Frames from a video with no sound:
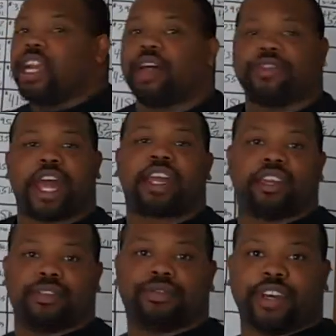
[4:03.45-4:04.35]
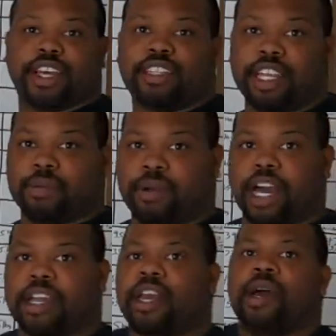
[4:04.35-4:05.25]
Now that can affect
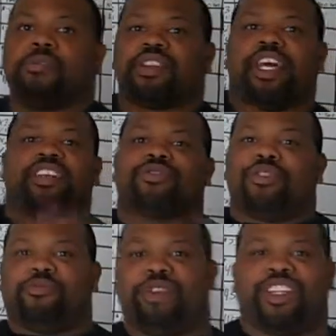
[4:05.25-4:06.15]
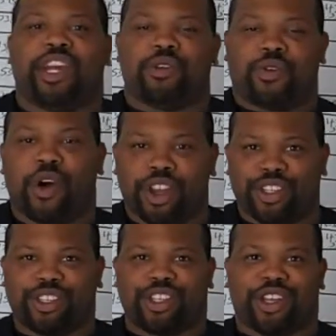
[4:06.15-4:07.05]
anybody, but that's going to be later on
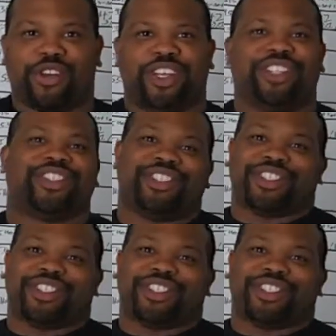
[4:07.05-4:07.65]
in the series.